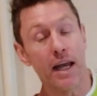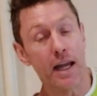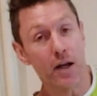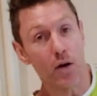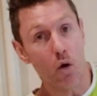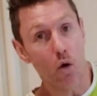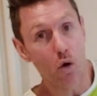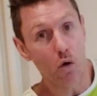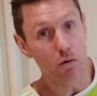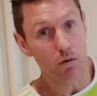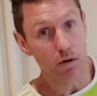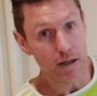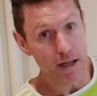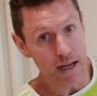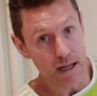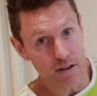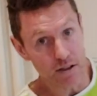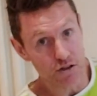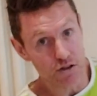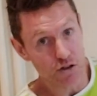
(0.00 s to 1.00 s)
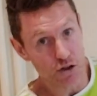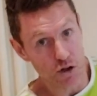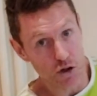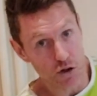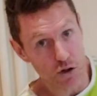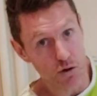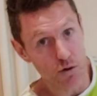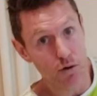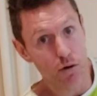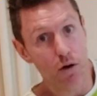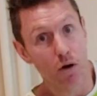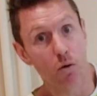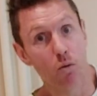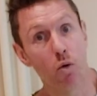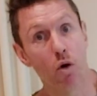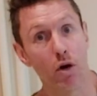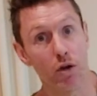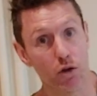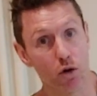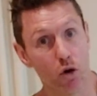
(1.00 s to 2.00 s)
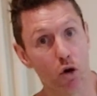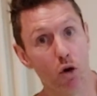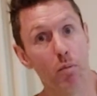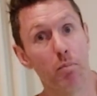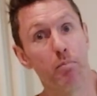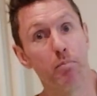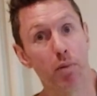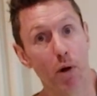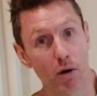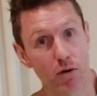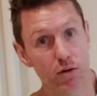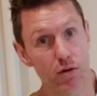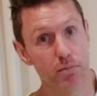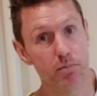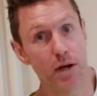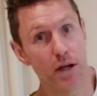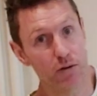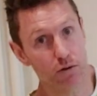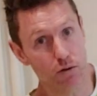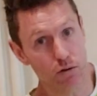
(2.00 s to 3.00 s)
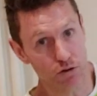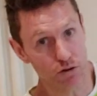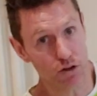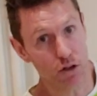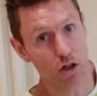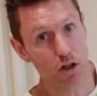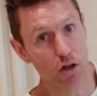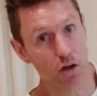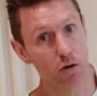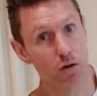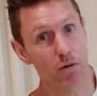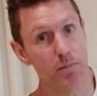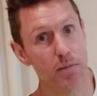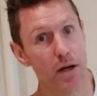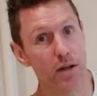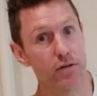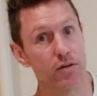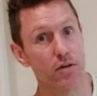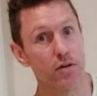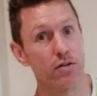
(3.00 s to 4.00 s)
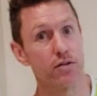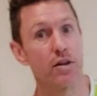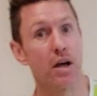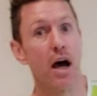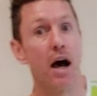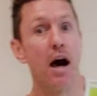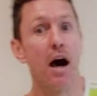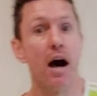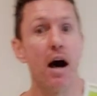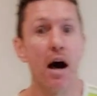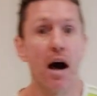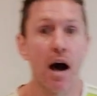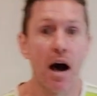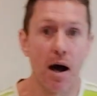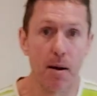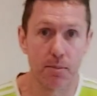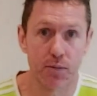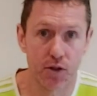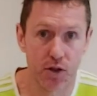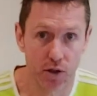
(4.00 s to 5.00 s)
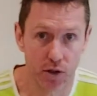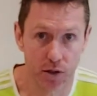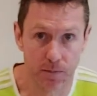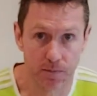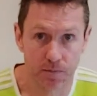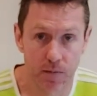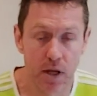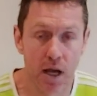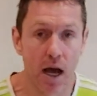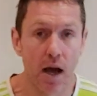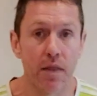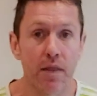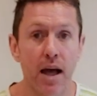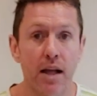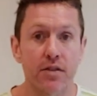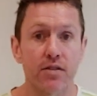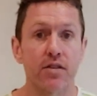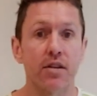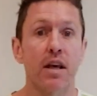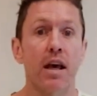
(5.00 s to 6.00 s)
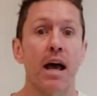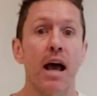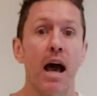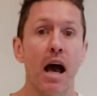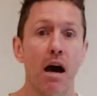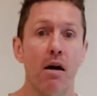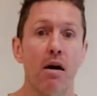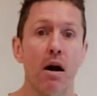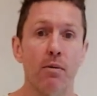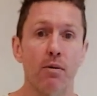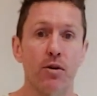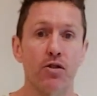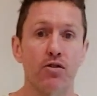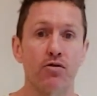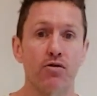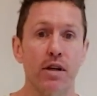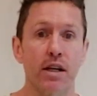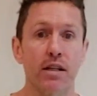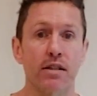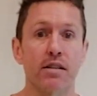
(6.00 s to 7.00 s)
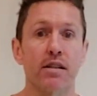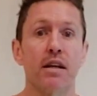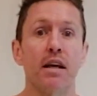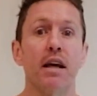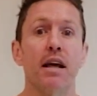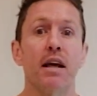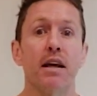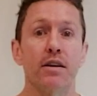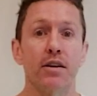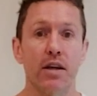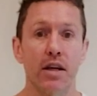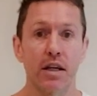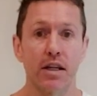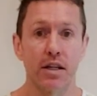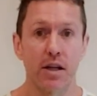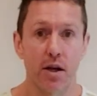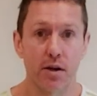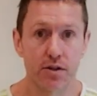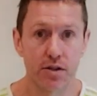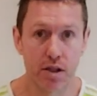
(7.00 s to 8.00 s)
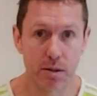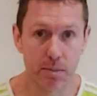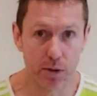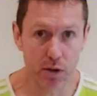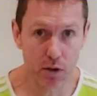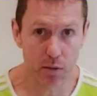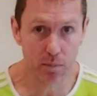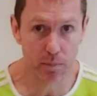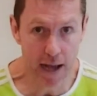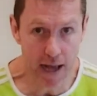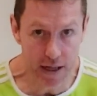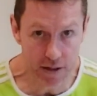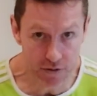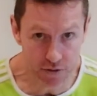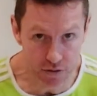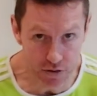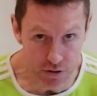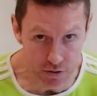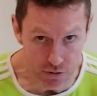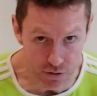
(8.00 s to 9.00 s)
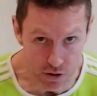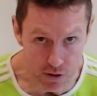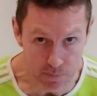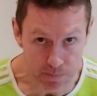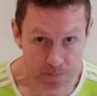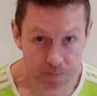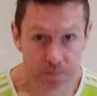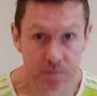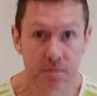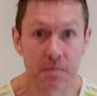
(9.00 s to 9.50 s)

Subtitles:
it all relates to what your bottom muscles, your glute muscles, are up to. And that's how I would treat the iliotibial band syndrome.